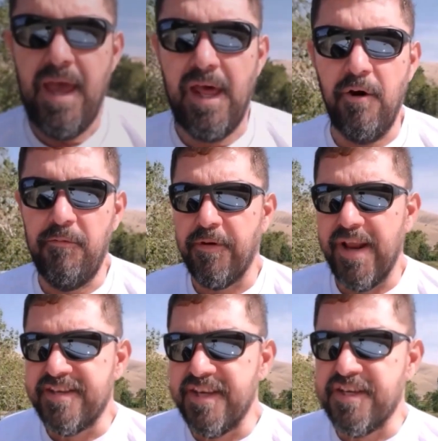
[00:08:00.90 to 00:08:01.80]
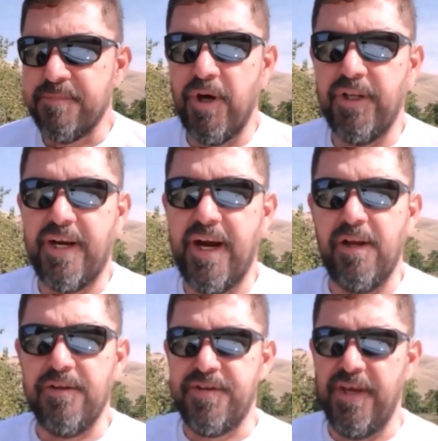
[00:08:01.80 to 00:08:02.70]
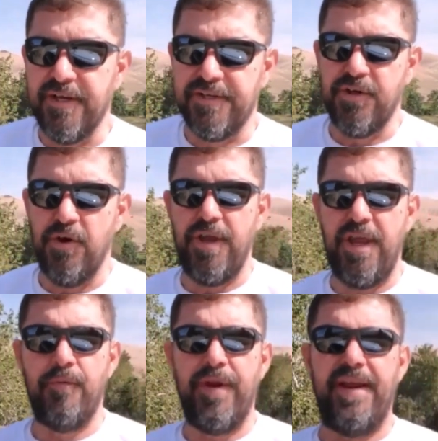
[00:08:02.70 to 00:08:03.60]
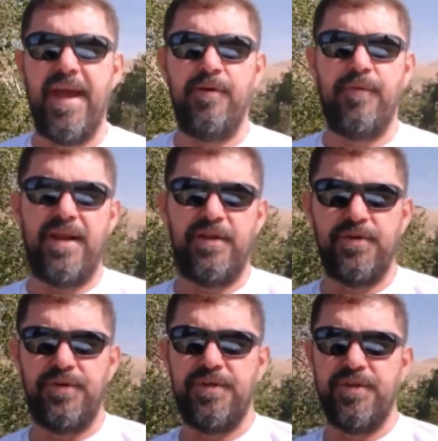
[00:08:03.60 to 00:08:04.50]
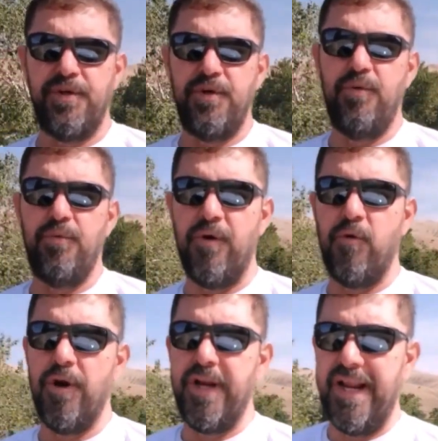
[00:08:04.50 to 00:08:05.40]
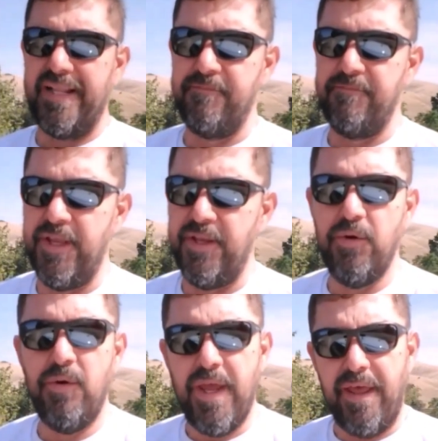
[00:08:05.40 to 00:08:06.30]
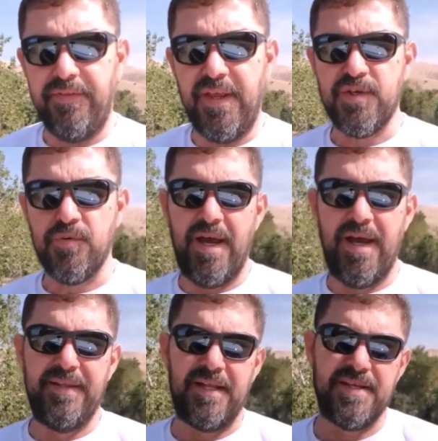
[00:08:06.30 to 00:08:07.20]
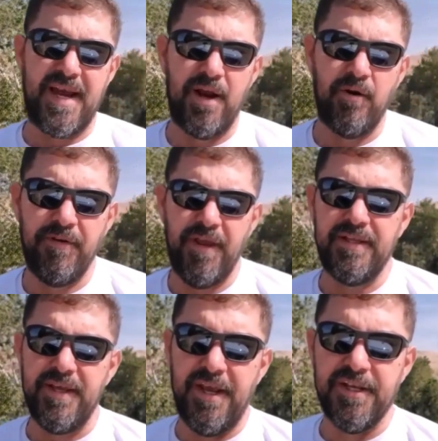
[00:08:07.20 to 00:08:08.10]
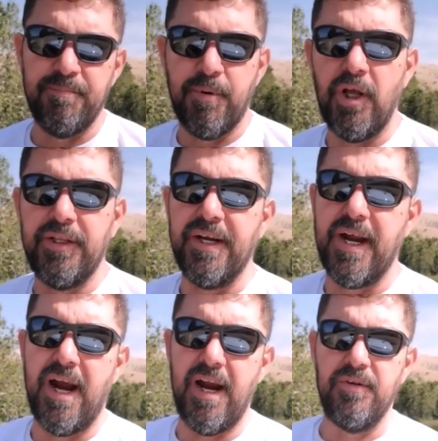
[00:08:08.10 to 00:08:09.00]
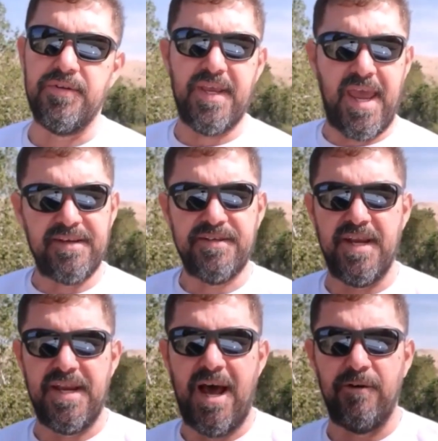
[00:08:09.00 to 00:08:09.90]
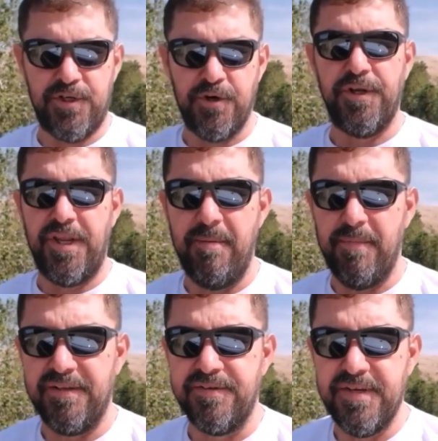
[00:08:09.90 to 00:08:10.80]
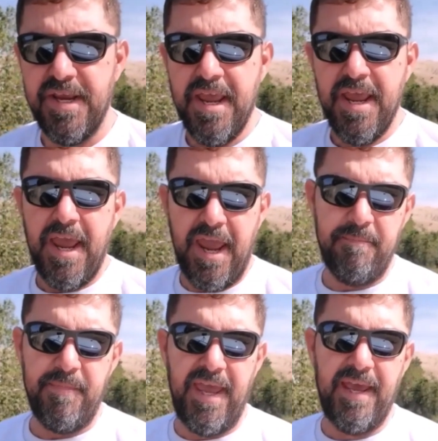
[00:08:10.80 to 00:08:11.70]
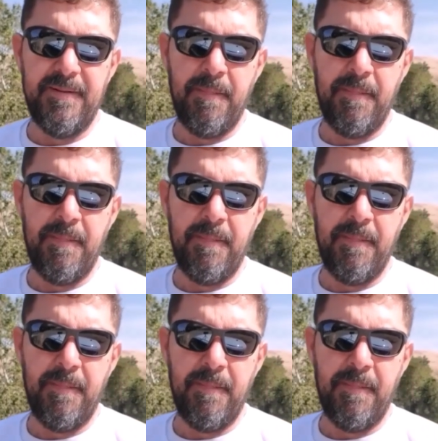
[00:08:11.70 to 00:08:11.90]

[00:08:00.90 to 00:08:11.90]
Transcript: Hello friends, this is Brother Carlos here. So here we are getting ready to, to record another video. And this one, the title of it is Brother Carlos Casting Out Your Demons. Amen?